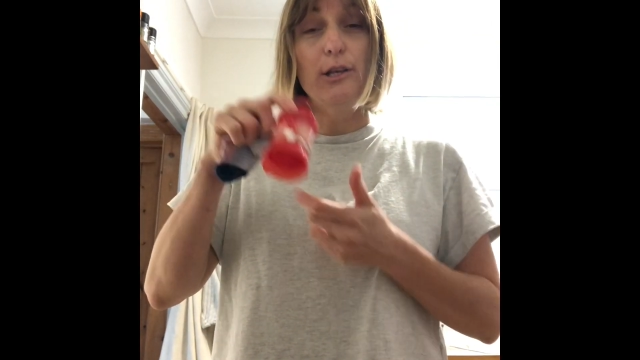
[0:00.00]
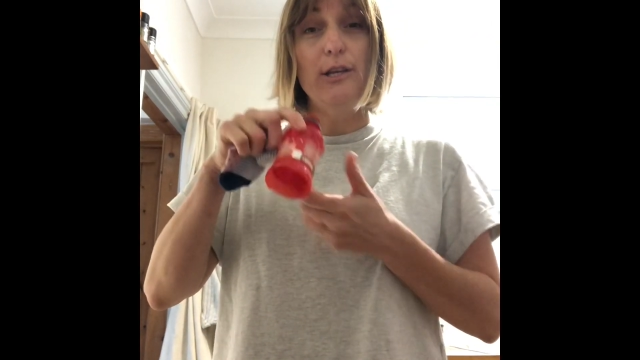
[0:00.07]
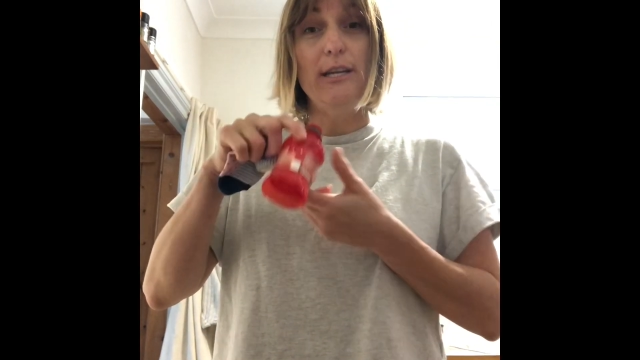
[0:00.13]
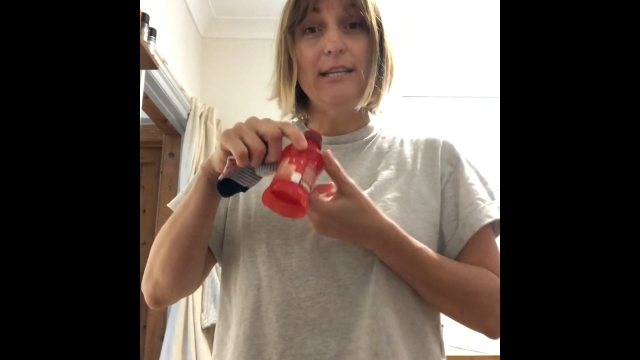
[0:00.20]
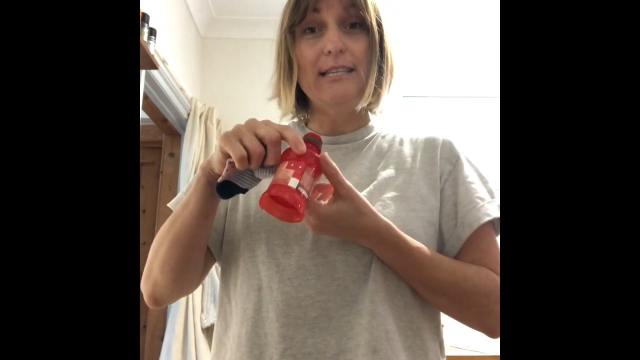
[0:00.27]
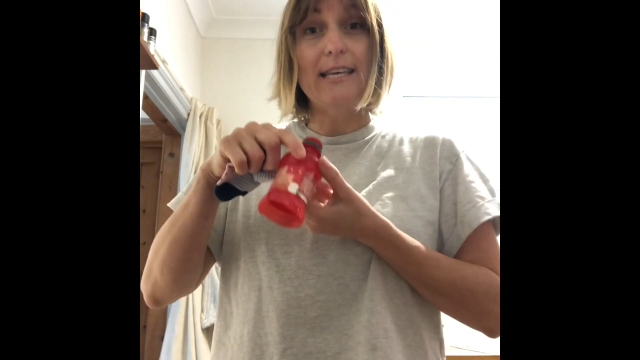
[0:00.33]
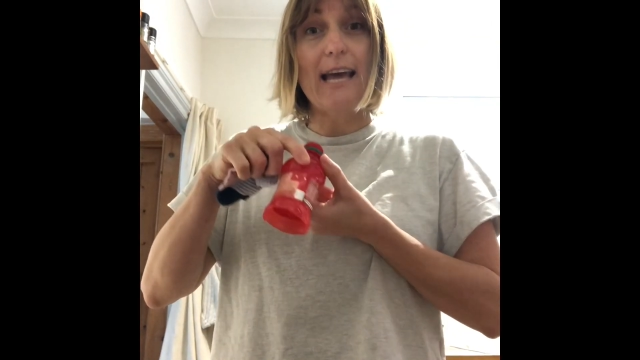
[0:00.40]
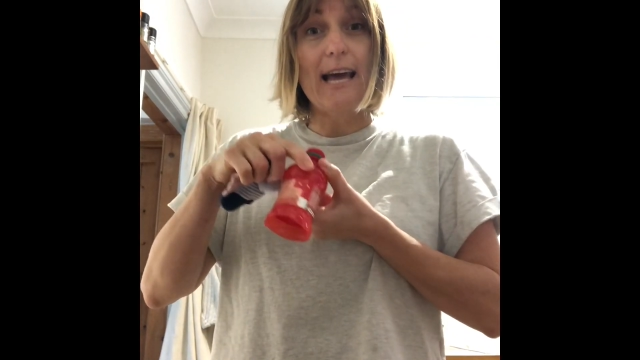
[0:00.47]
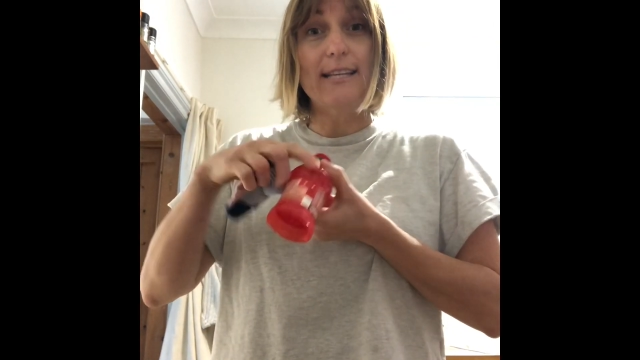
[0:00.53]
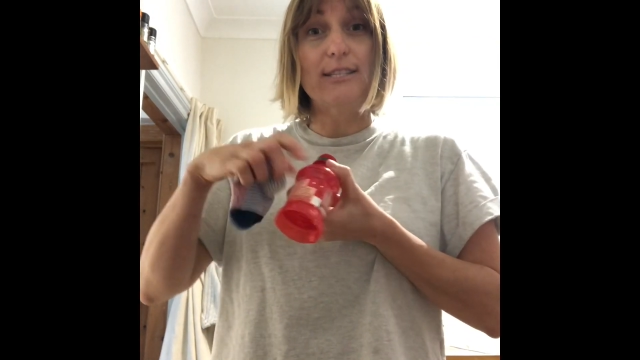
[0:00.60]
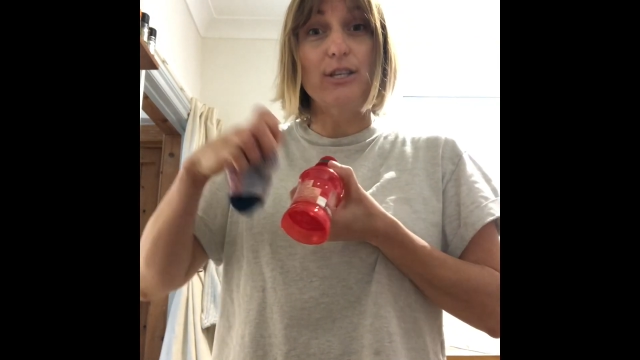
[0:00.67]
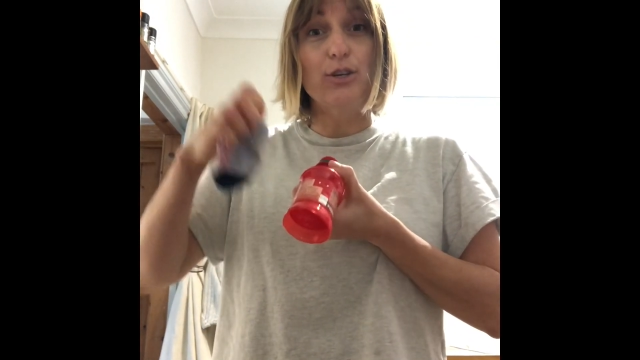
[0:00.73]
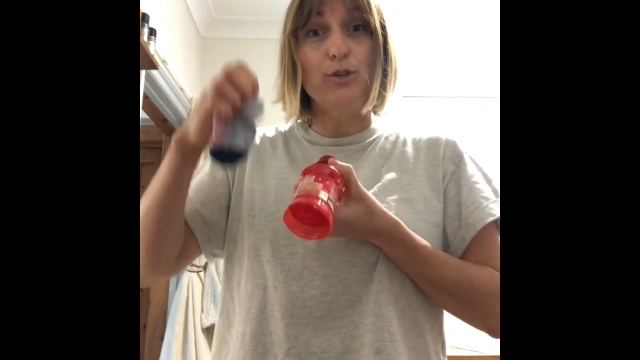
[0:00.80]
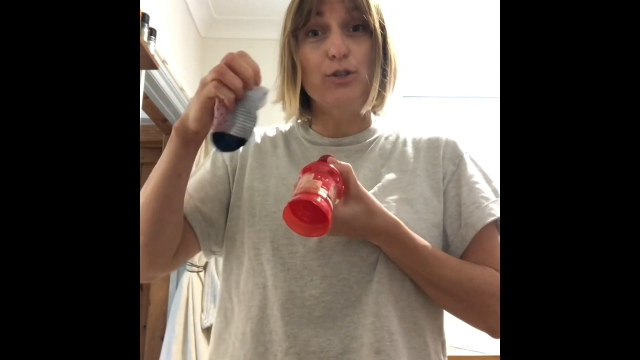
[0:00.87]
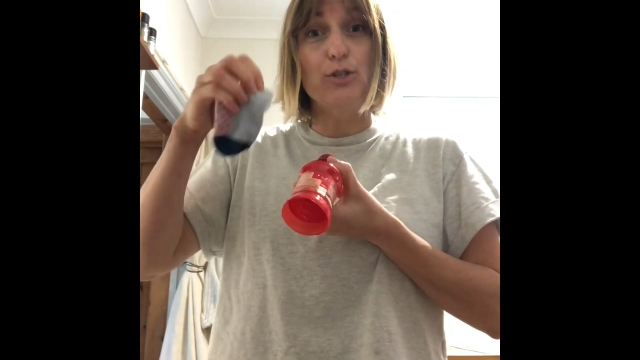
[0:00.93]
you need to get
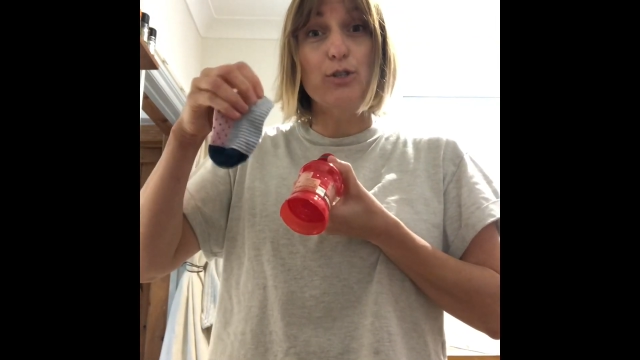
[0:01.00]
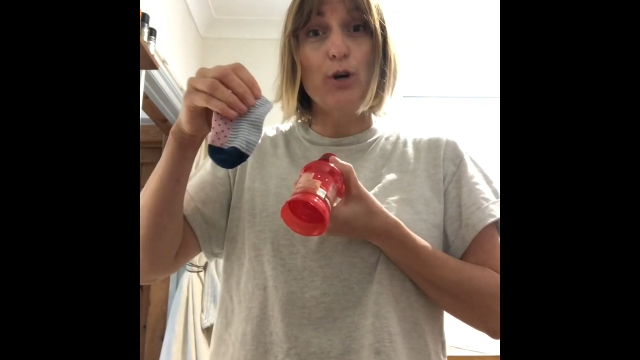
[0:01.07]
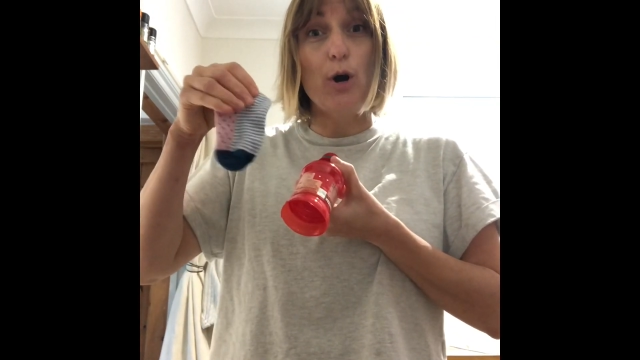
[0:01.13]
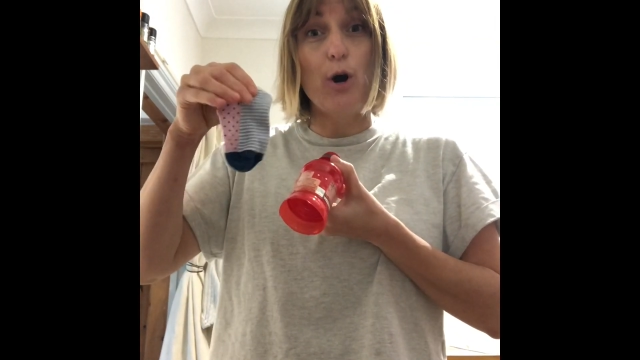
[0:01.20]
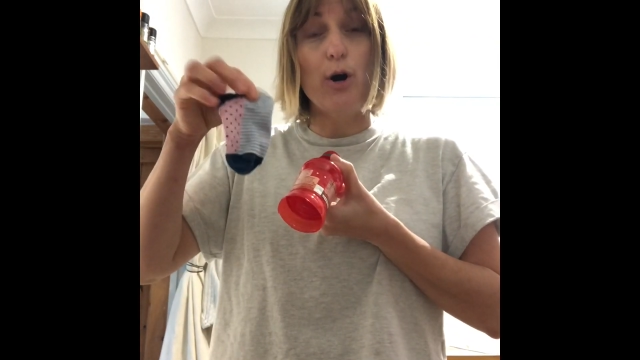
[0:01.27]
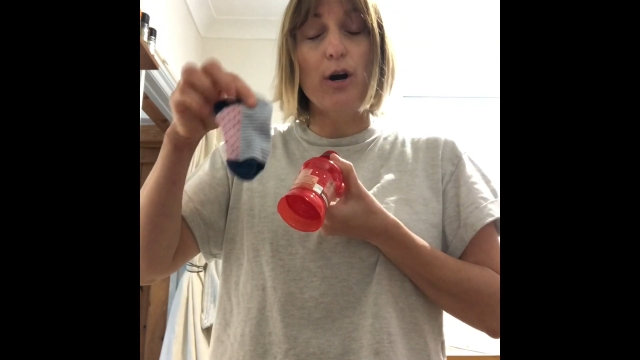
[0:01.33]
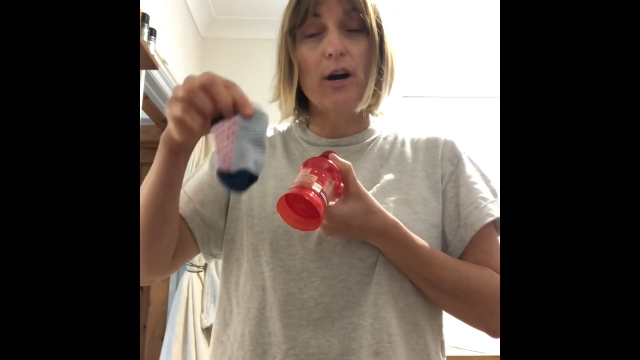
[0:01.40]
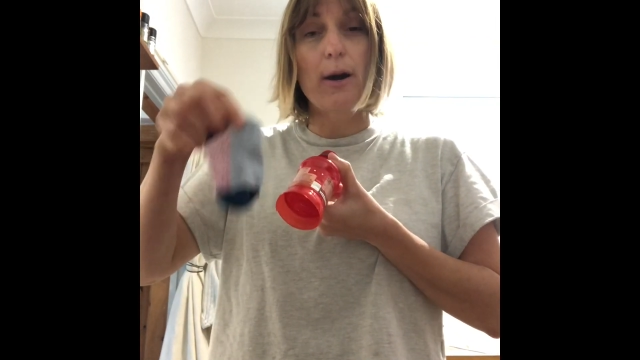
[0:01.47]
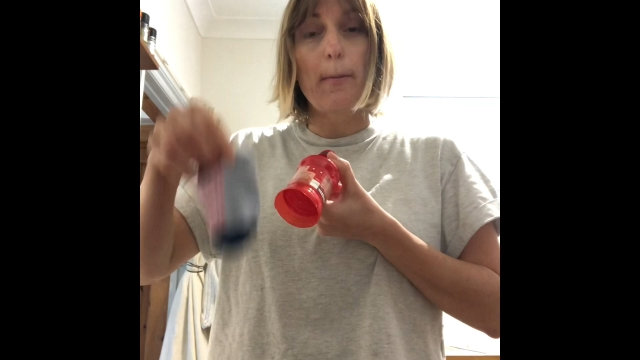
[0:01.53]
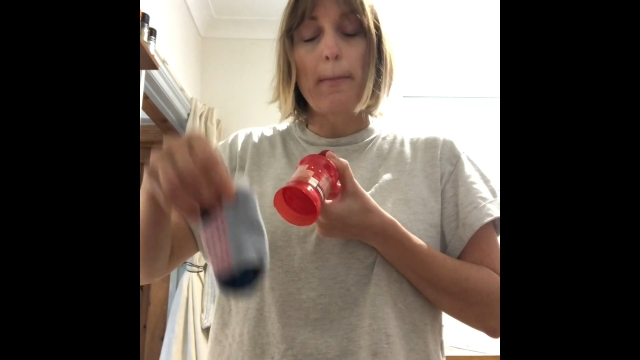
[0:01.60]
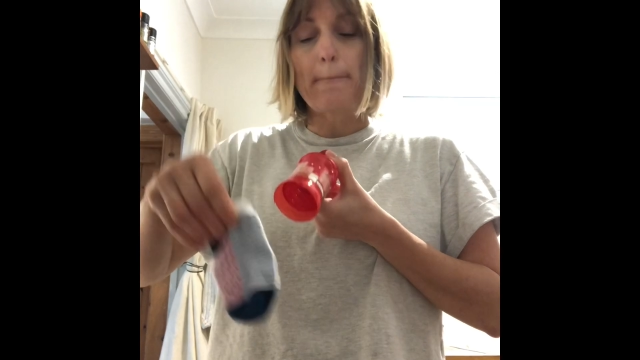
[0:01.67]
your sock